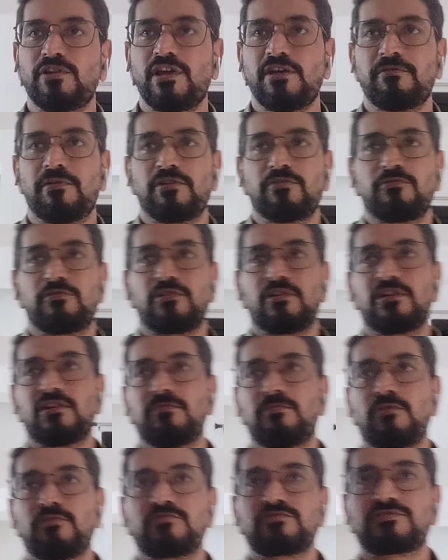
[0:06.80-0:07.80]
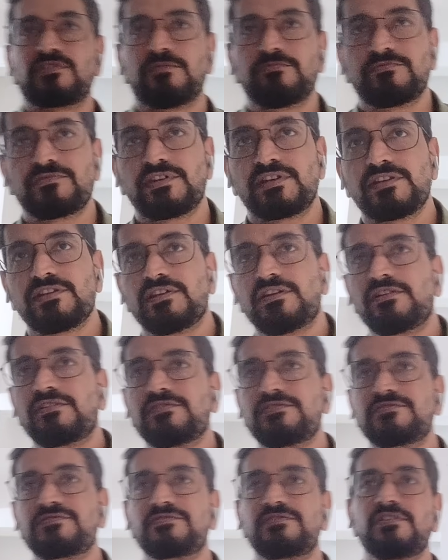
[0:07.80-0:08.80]
today I want to talk about something that
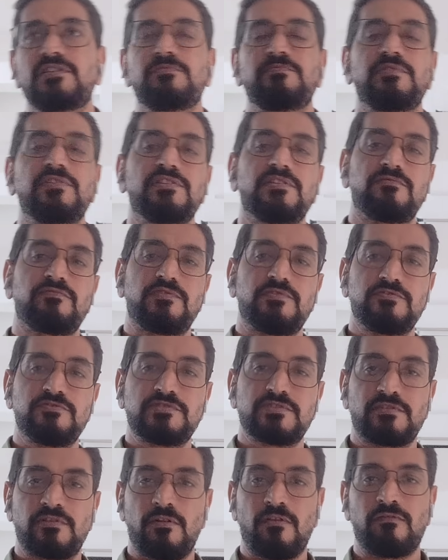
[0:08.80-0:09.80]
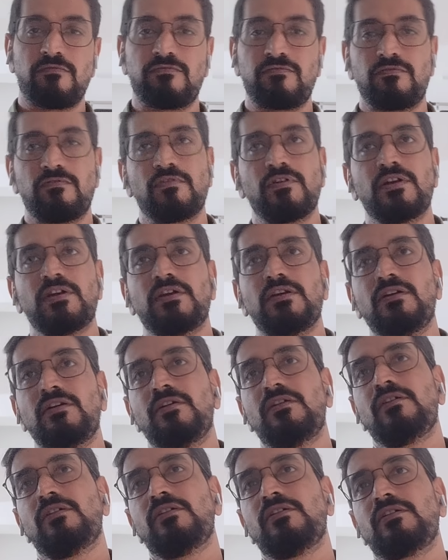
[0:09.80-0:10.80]
is shaping the future of
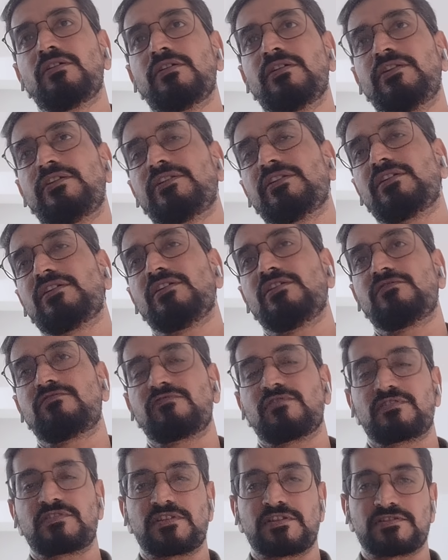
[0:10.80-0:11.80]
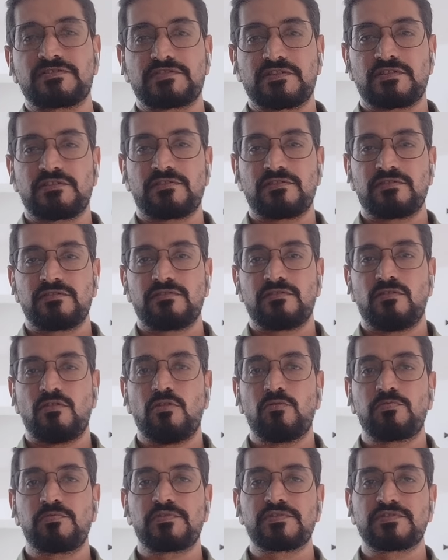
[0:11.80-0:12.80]
critical infrastructure,
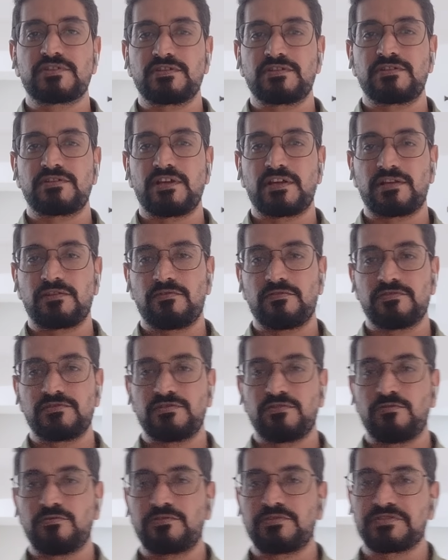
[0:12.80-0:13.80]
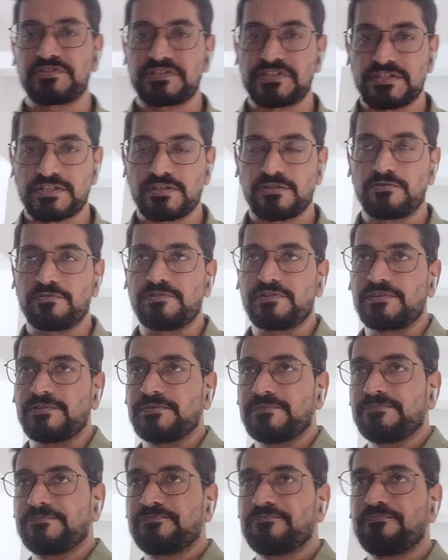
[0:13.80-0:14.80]
operation technology, OT
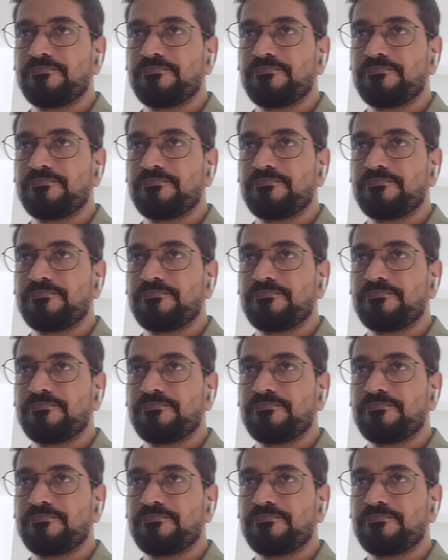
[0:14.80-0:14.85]
security